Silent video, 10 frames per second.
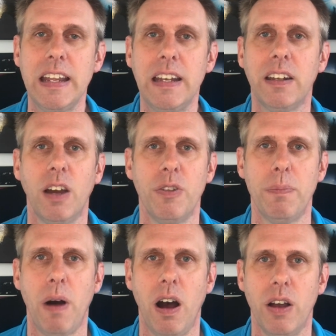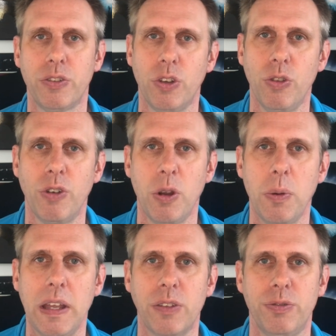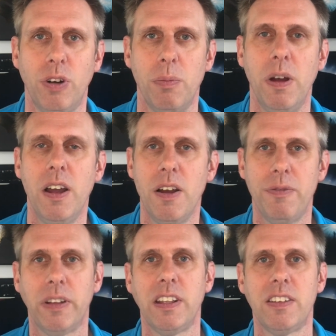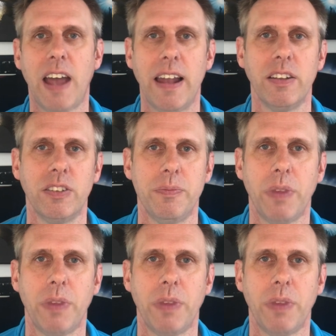in over the past 2-3 weeks from funding talent.